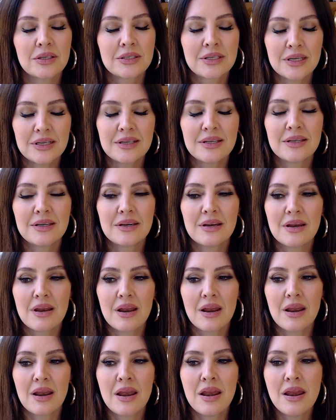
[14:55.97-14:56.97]
did
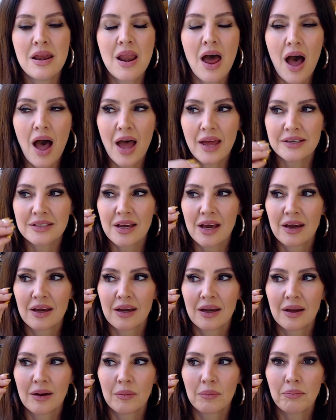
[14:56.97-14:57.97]
not
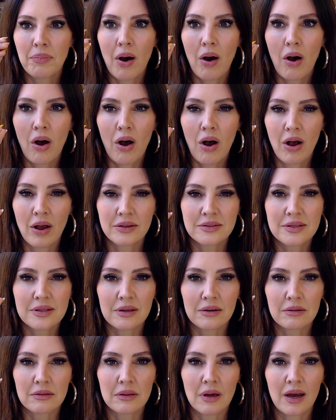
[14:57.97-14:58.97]
pause
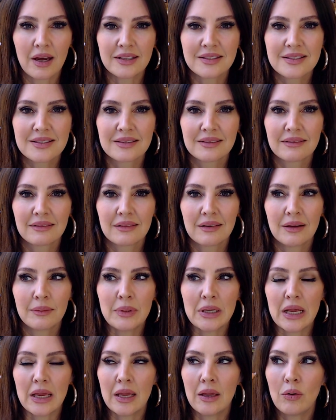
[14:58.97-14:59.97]
their thoughts. I
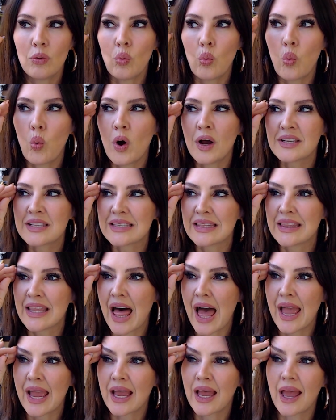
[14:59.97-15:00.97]
mean, it was
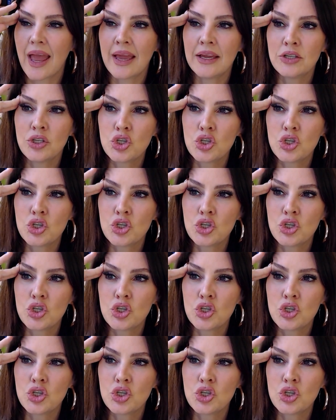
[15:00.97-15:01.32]
like a